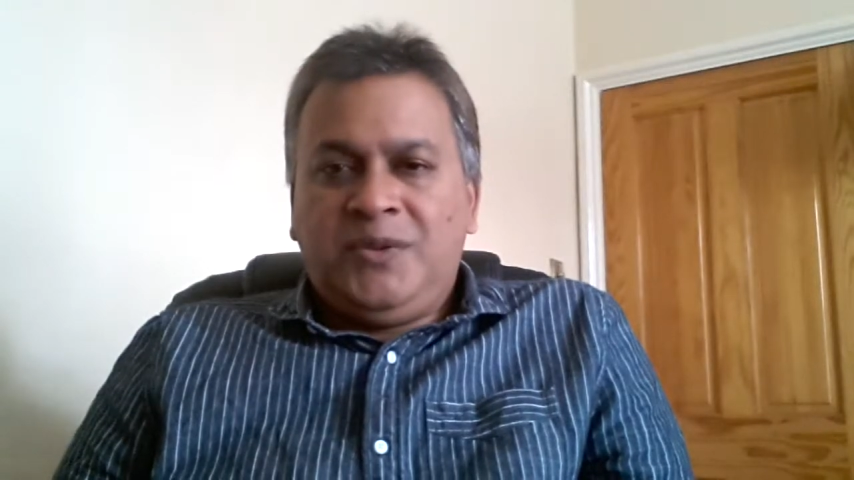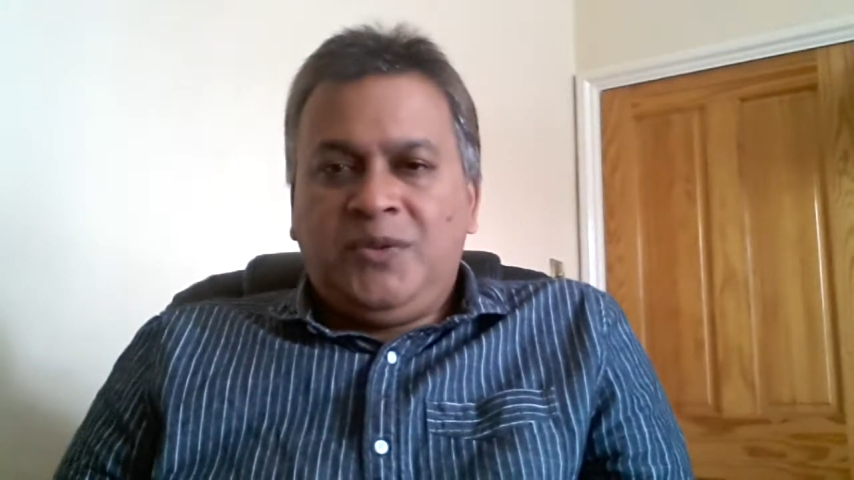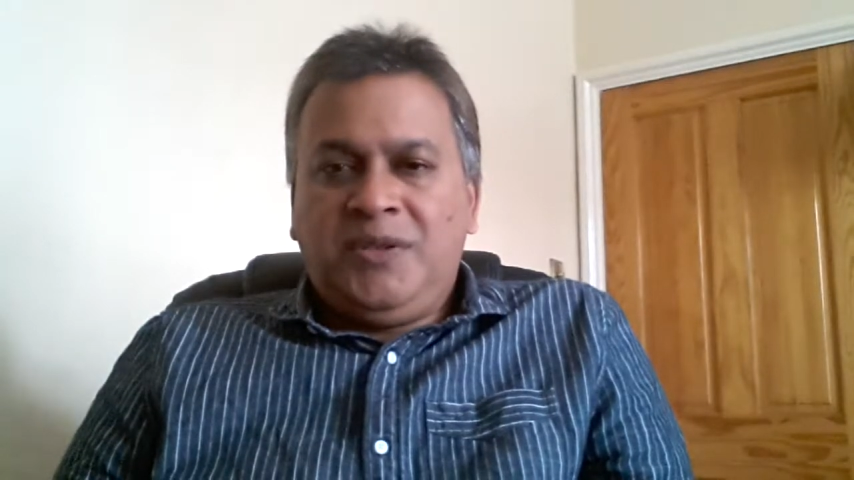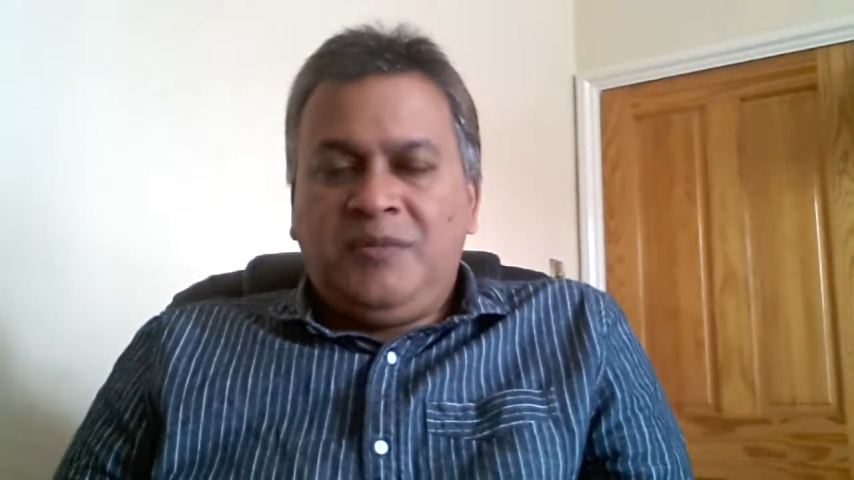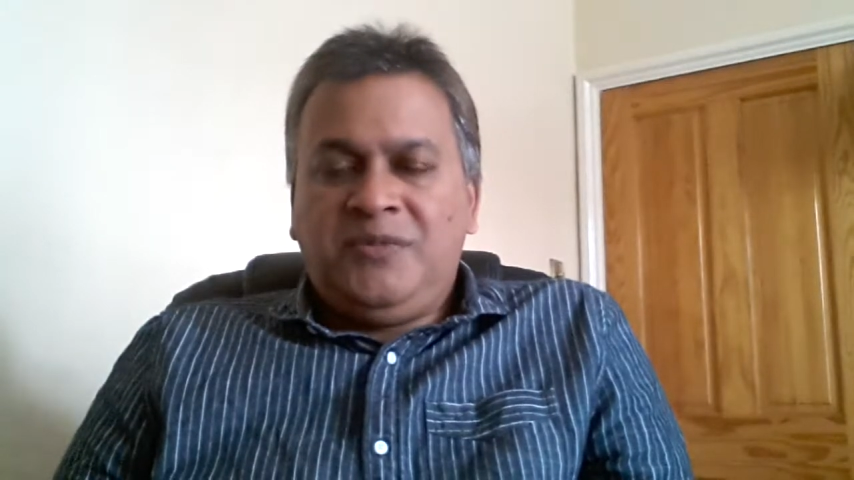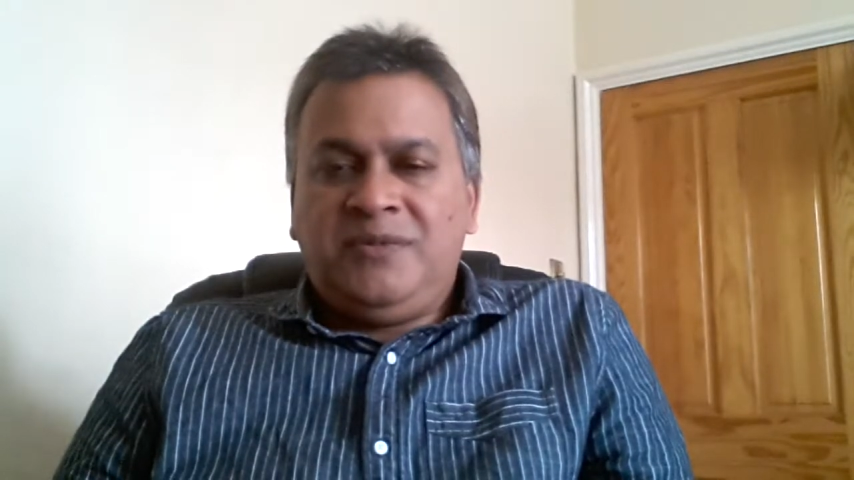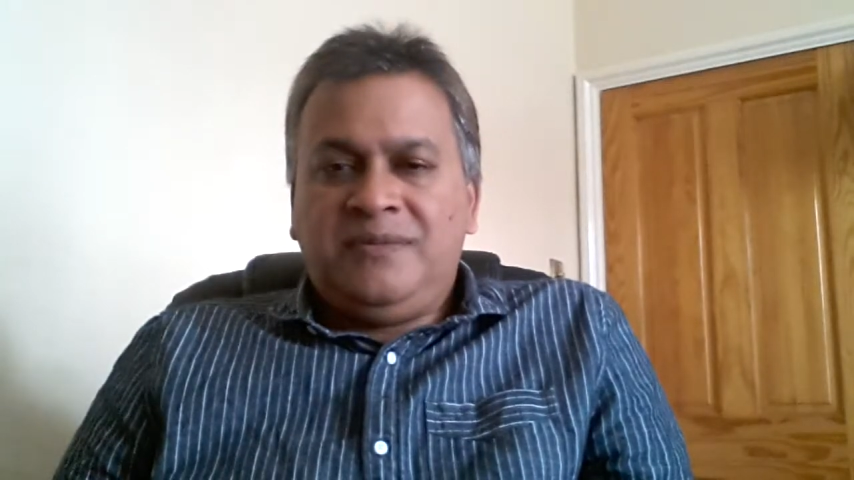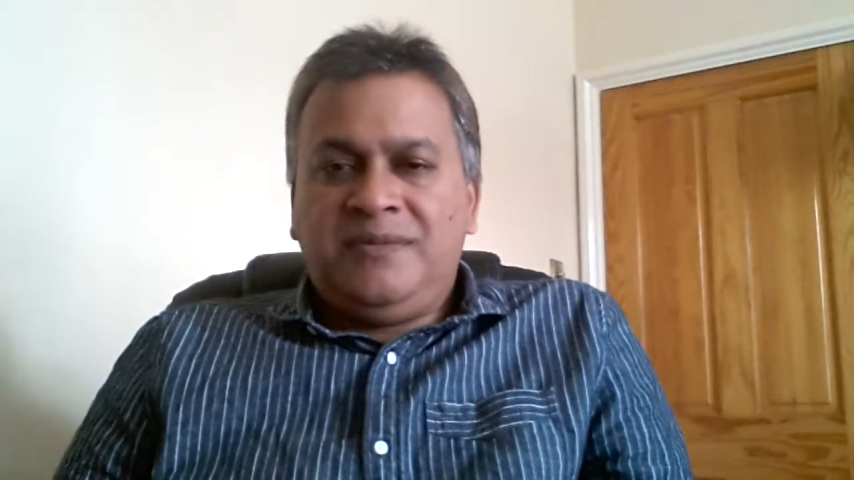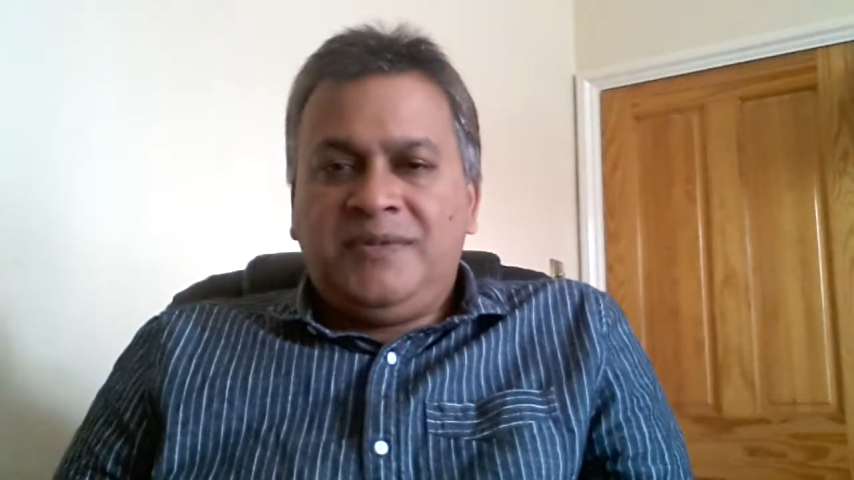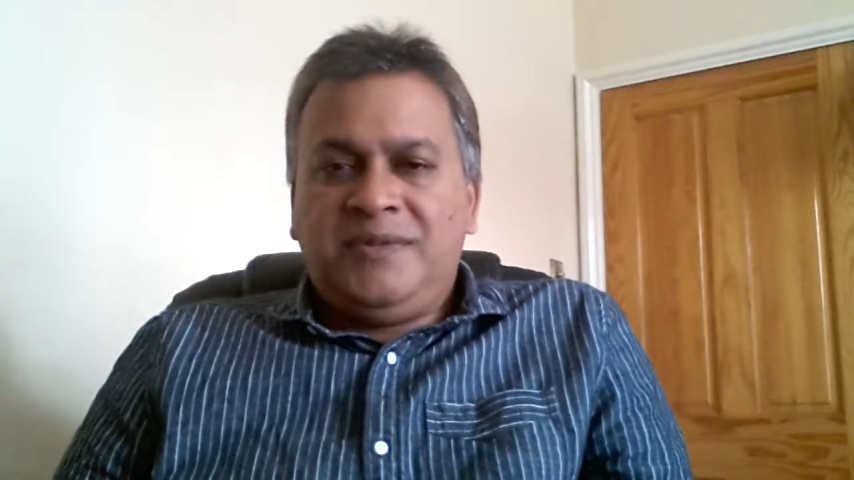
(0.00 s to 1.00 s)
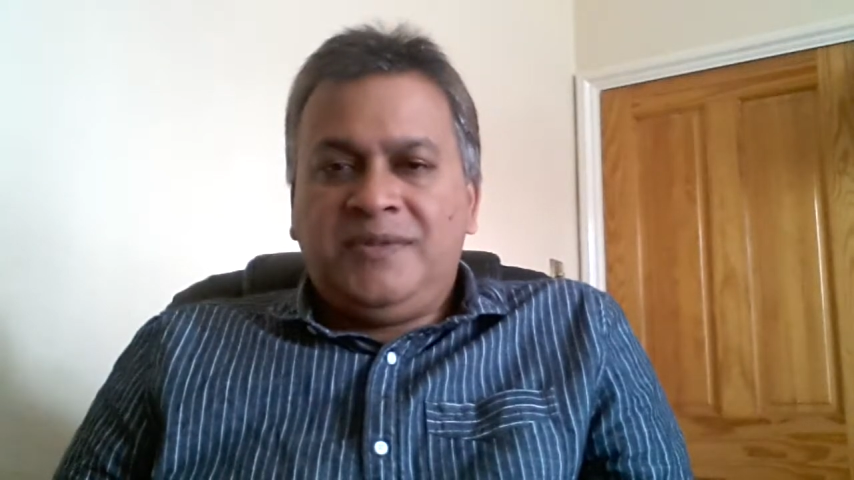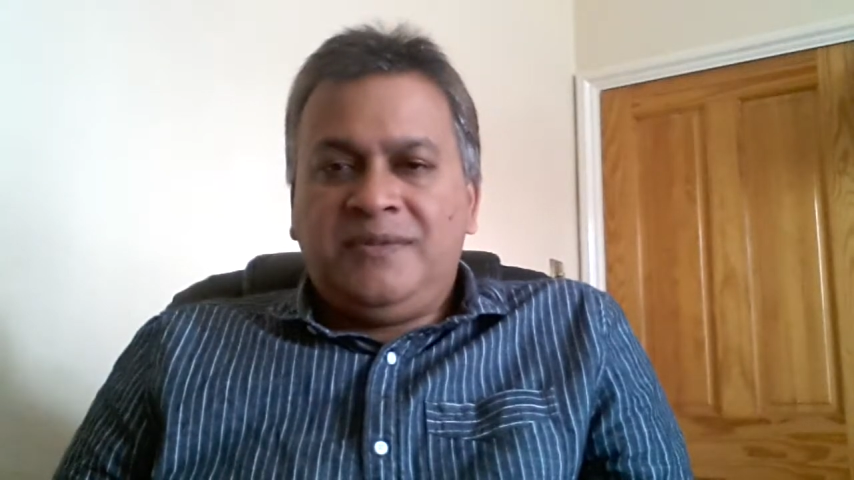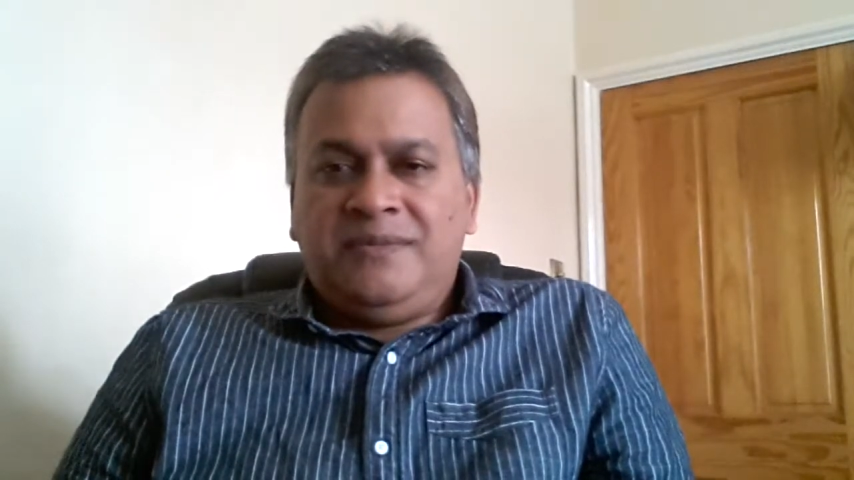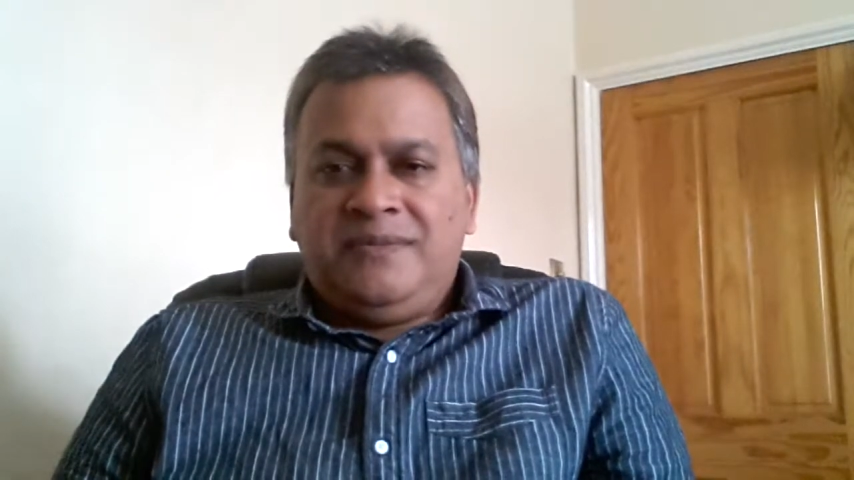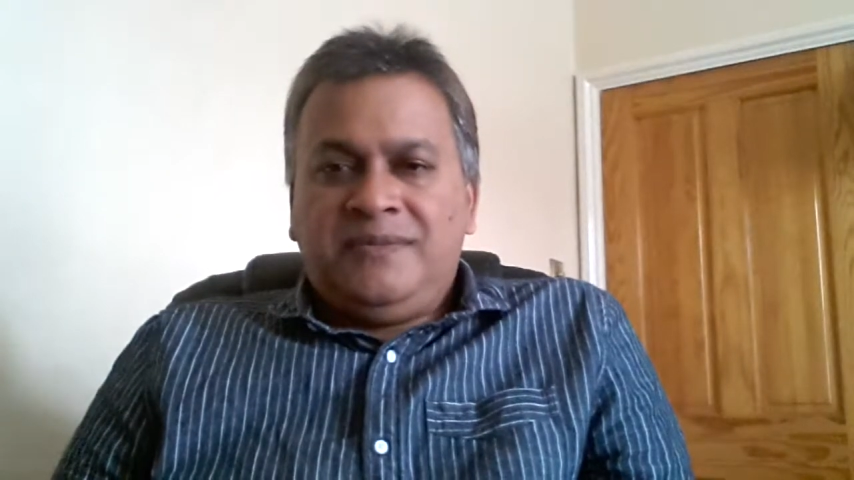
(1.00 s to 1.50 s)
to them
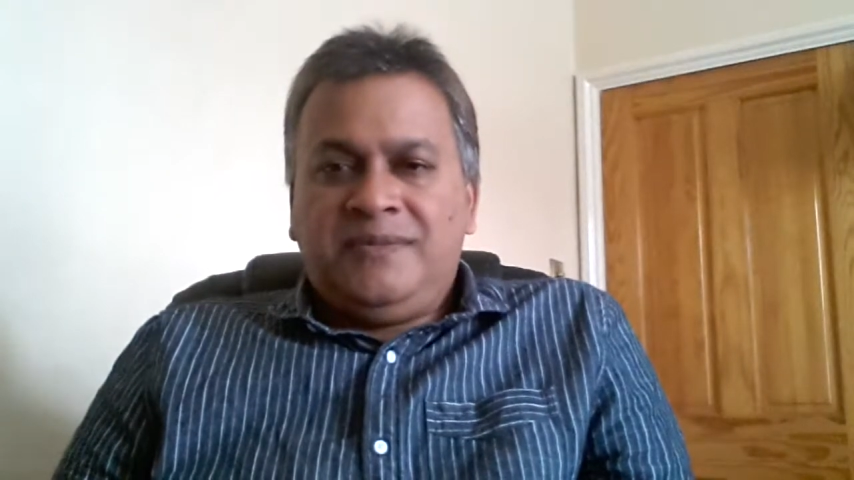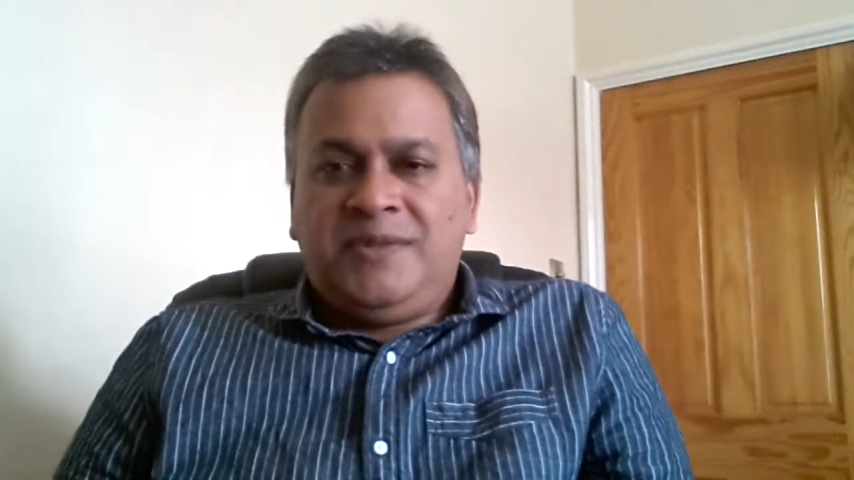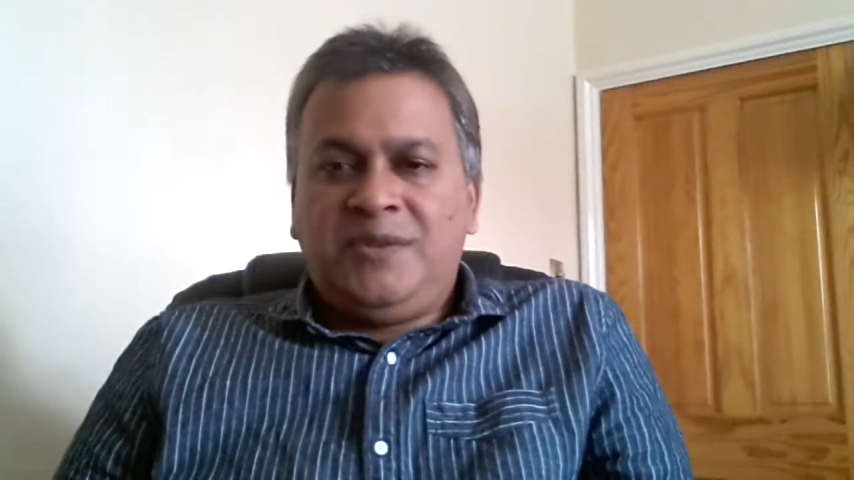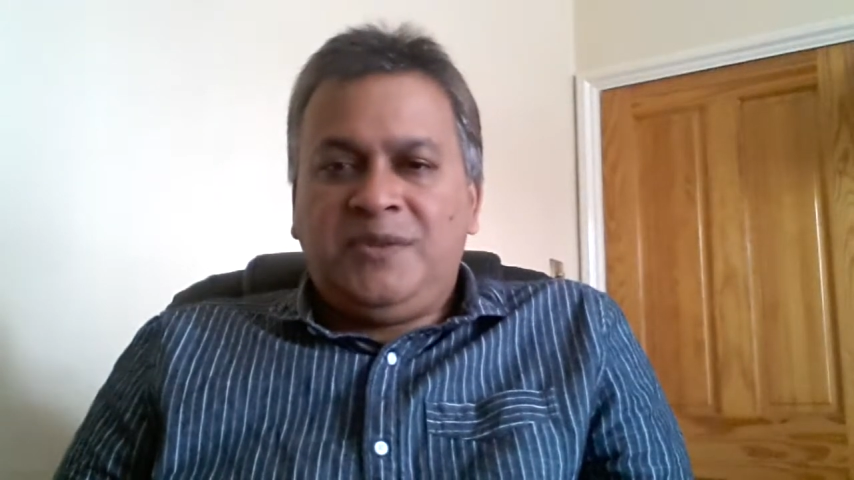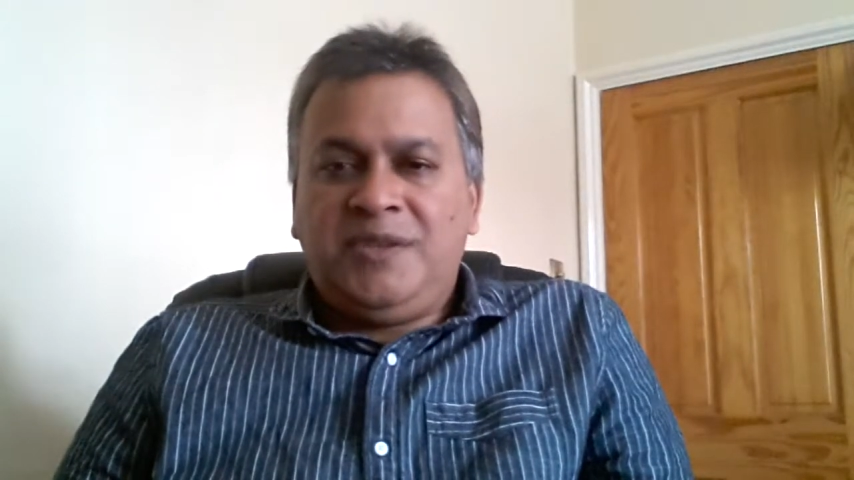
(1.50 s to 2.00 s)
to